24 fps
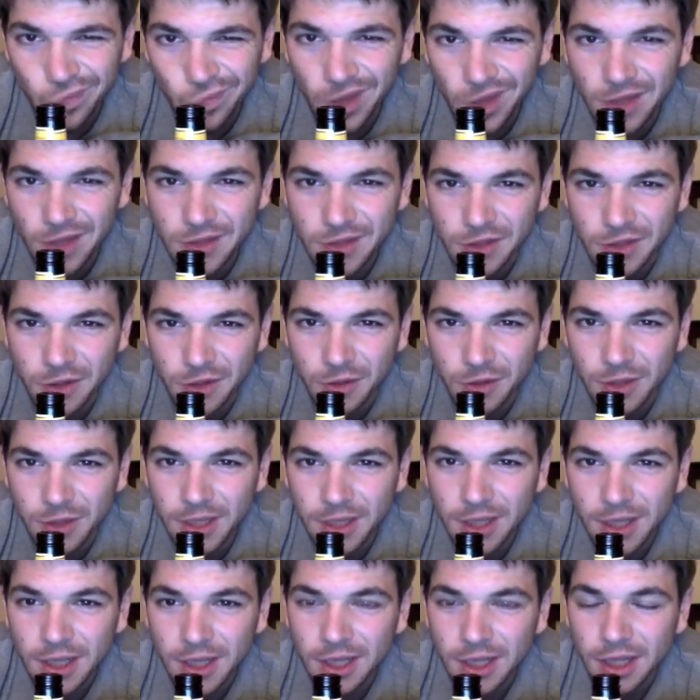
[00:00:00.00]
And so,
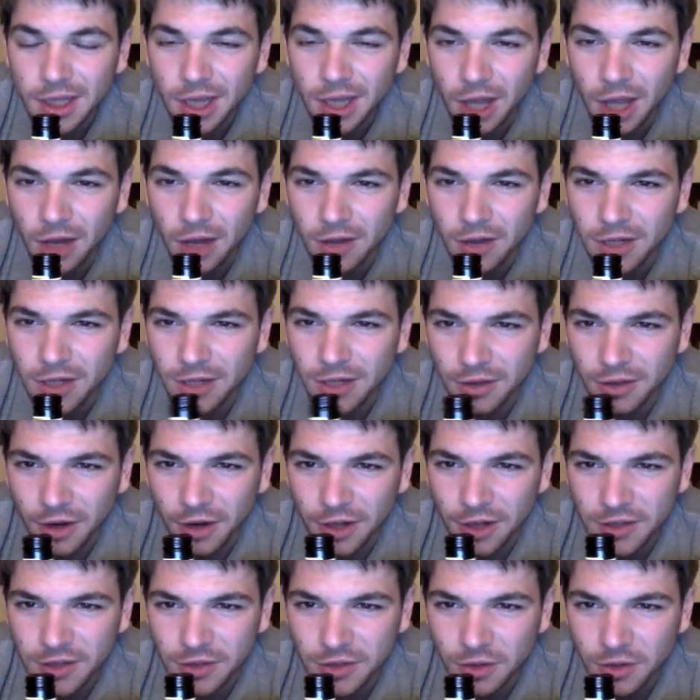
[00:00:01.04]
looking at the
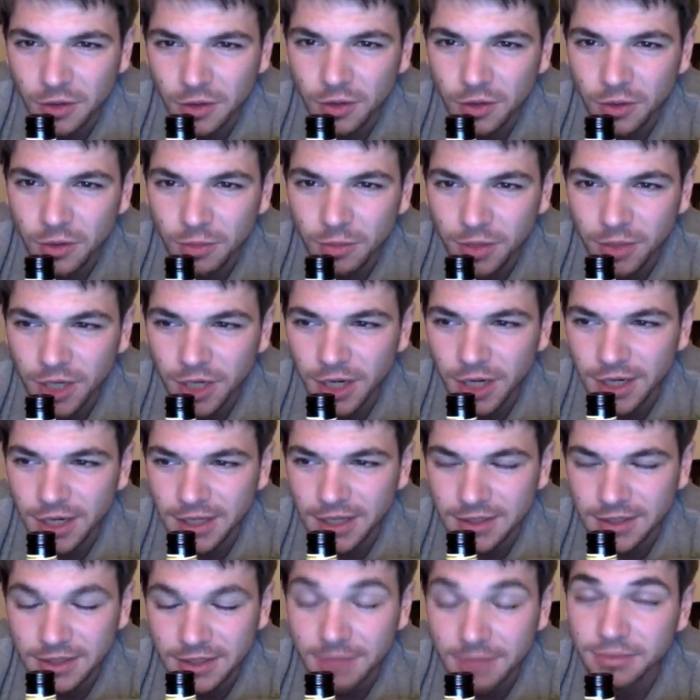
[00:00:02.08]
cards as a whole,
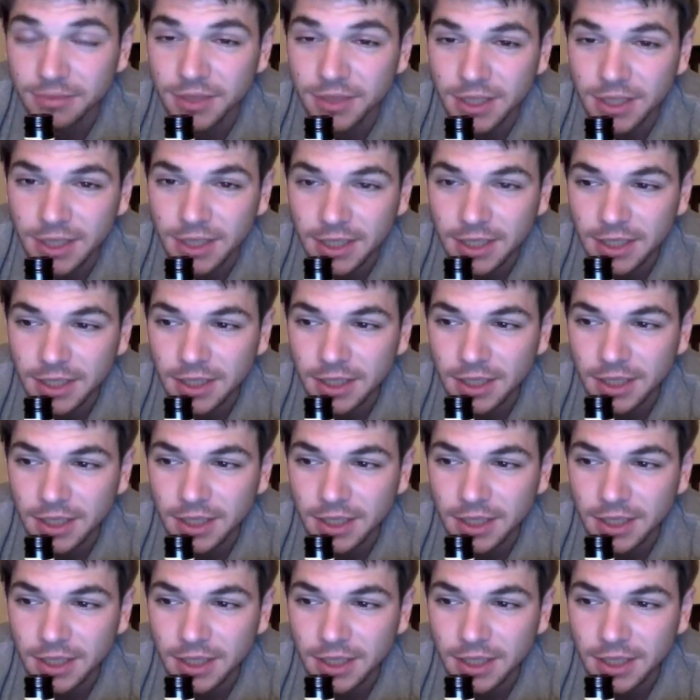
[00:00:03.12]
Brionac simply,